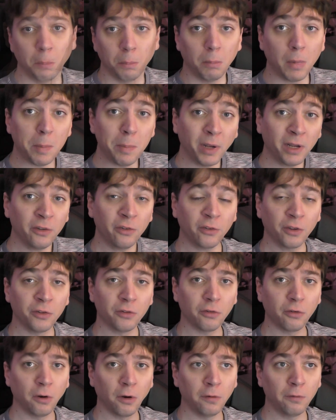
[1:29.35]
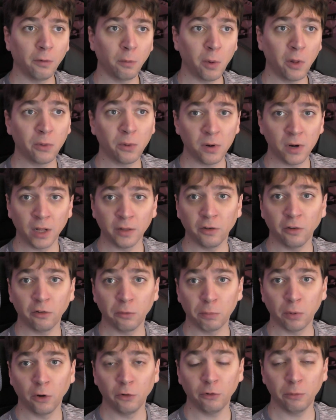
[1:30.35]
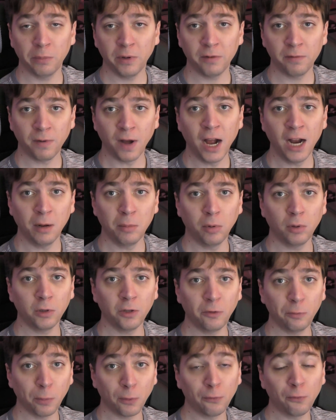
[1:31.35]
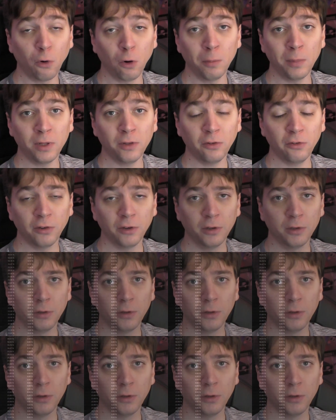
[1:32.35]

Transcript: My biggest concern for whether or not this approach would be viable is performance.